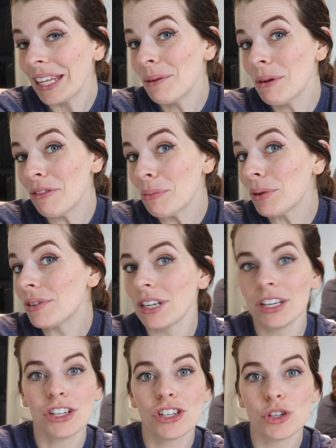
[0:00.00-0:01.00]
little bit of a blue
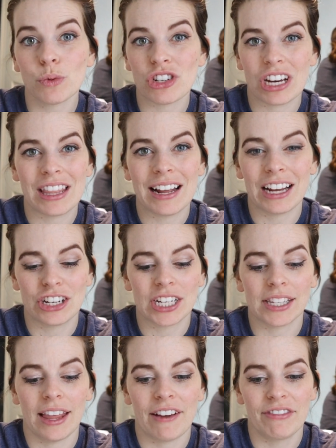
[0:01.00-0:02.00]
tinge, which I think I
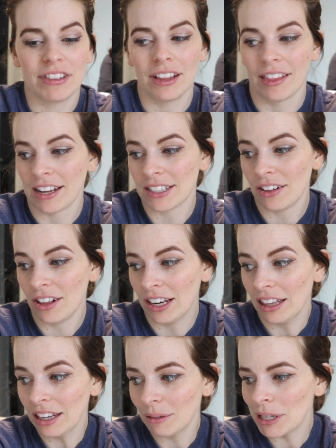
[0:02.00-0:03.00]
just left the Lysol
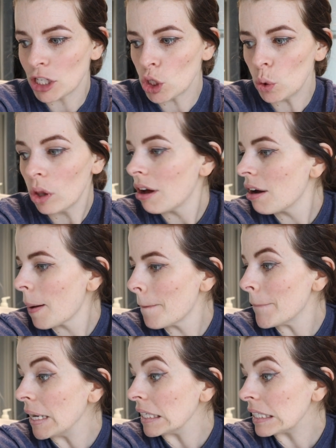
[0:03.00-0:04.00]
on a little bit too
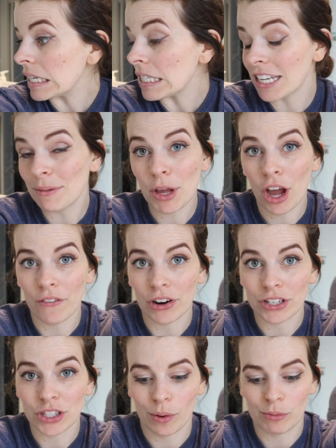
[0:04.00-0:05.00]
long, but it's gonna be
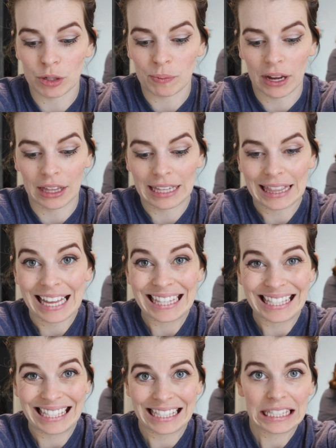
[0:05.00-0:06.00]
covered, so I'm just praying that
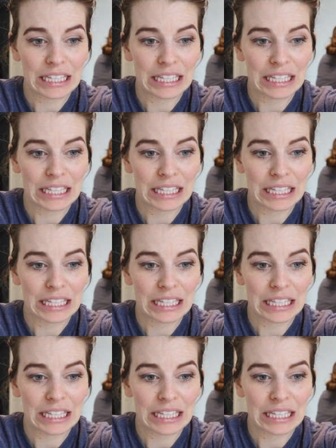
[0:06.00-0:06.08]
that's